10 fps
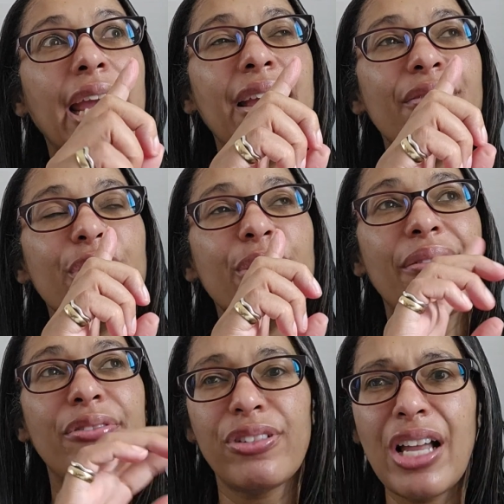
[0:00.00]
if you
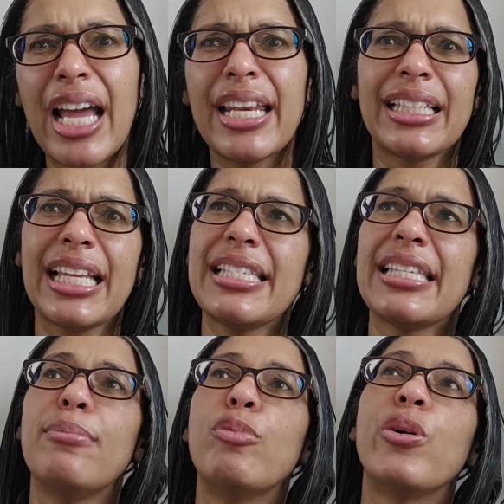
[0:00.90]
have a flight that lands in
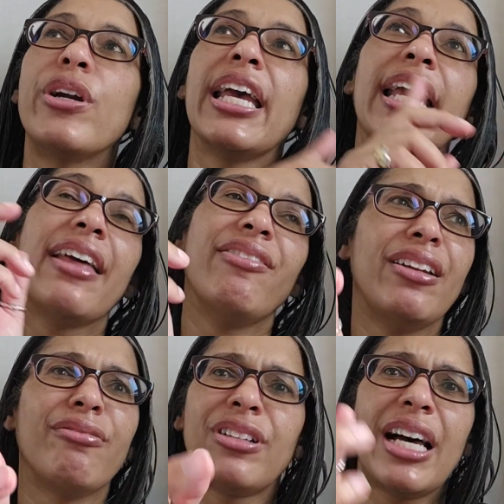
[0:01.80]
the morning and then
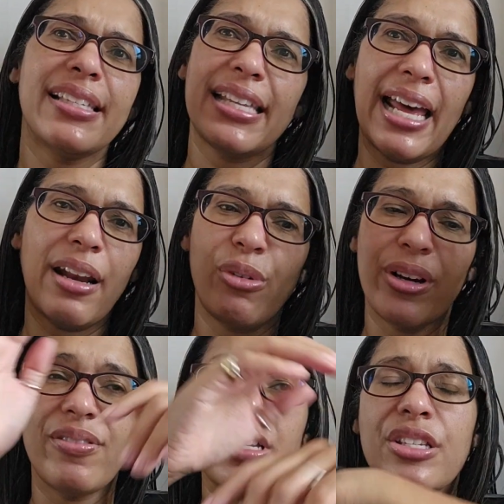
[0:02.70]
it flies out at
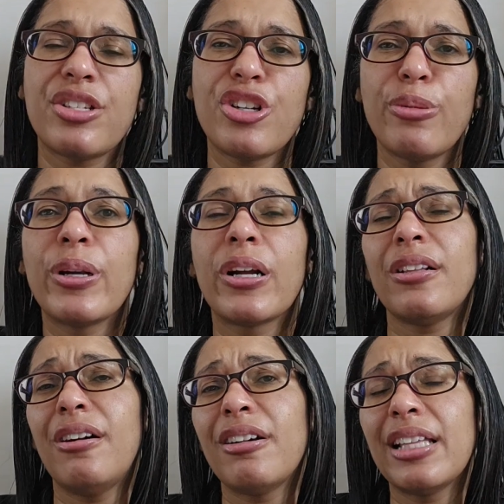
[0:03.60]
whatever stupid
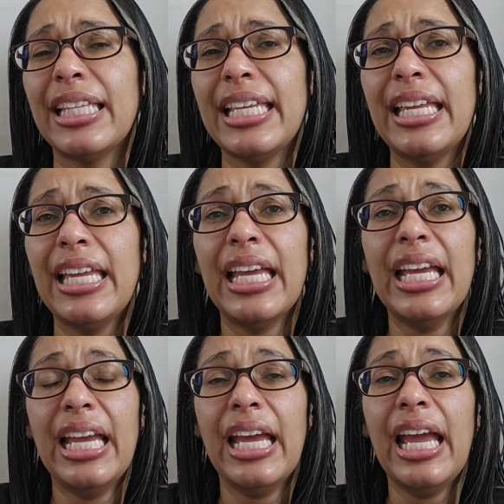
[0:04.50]
o'clock in
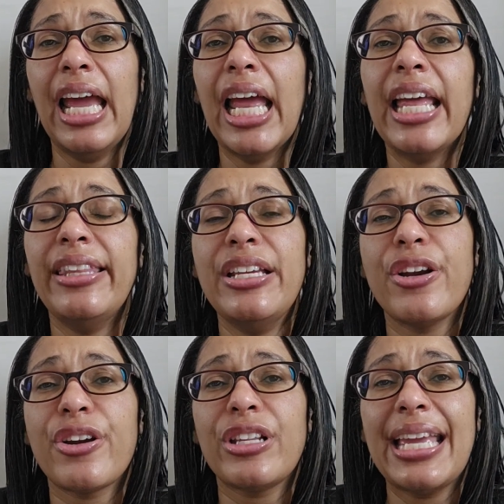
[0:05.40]
the
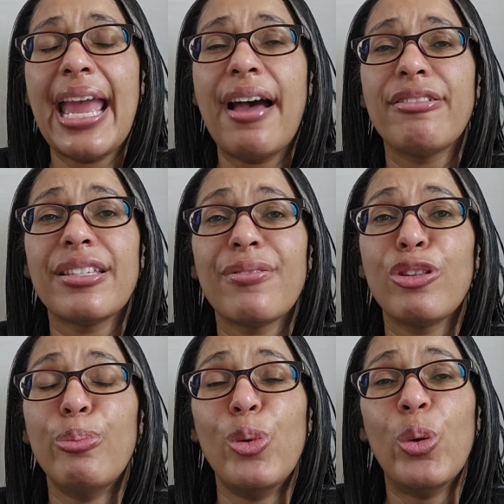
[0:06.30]
early hours of the
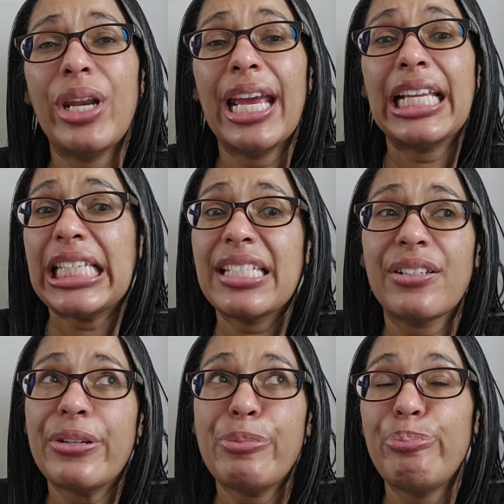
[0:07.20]
morning, this
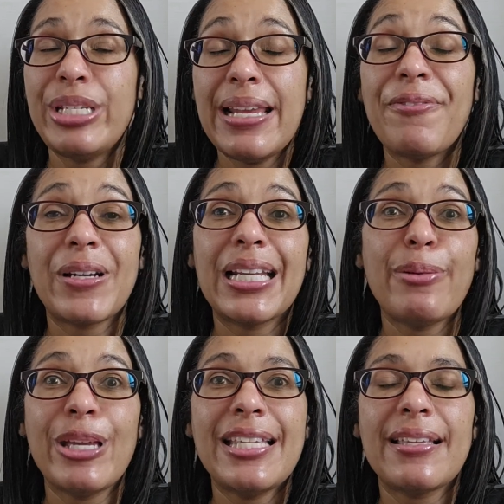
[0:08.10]
could definitely
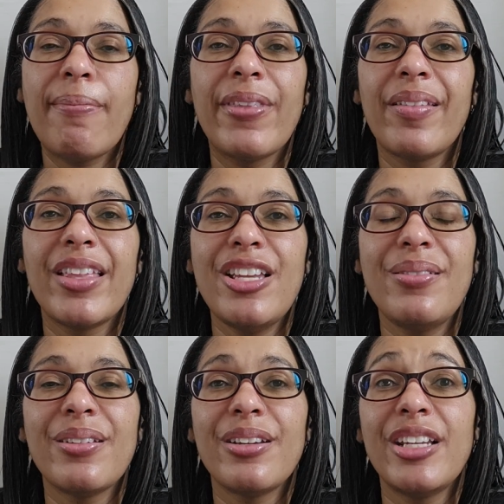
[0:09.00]
be something that you
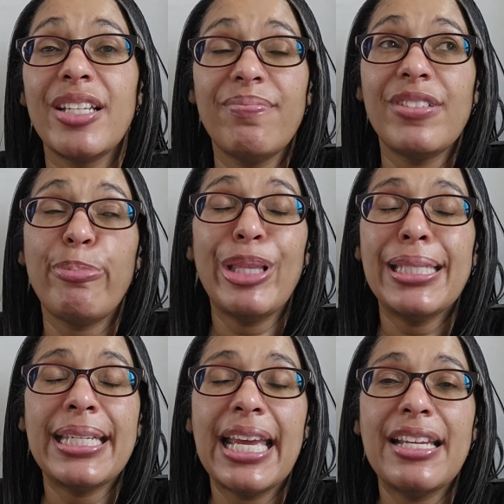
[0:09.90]
could spend the
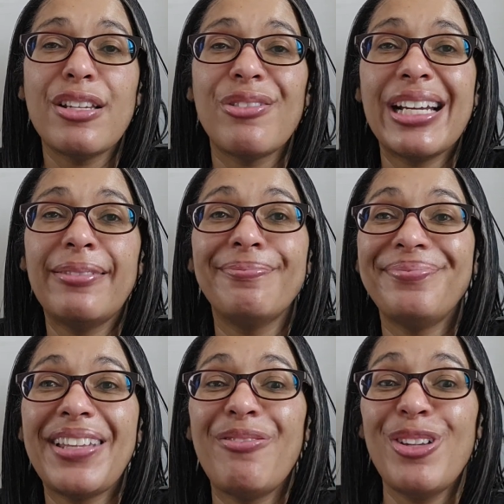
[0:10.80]
day doing
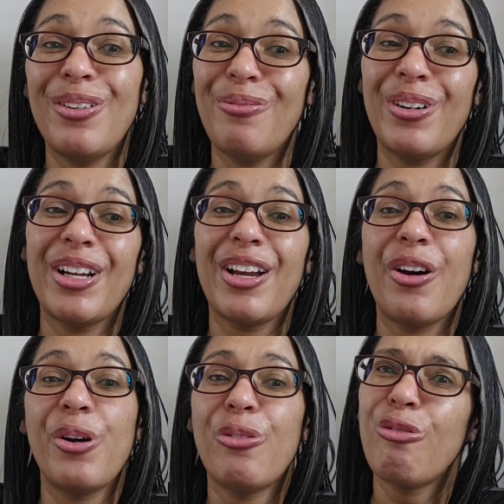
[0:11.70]
if you didn't want to
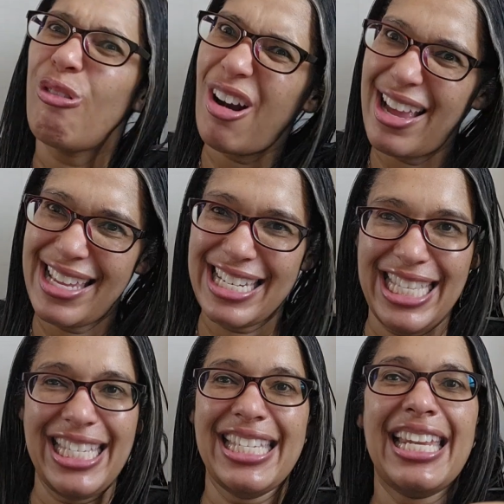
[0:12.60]
go right into
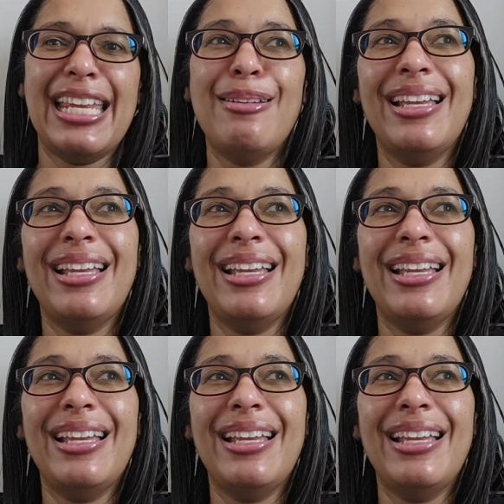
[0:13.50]
the city.